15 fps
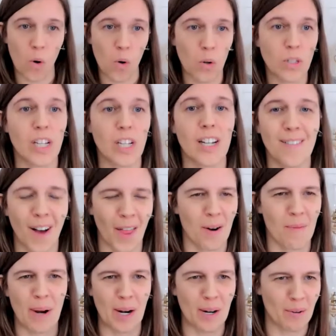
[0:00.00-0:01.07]
whole ton of other
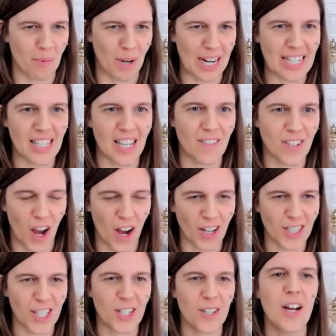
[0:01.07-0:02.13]
parent brains I've
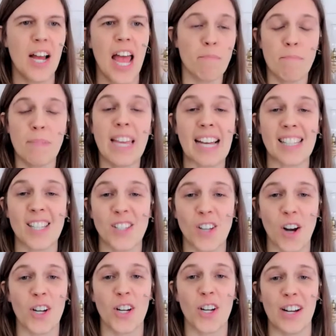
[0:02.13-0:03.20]
talked to. Guesses
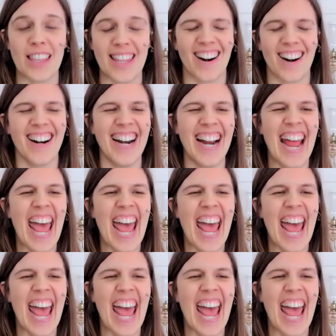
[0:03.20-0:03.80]
are you're in there.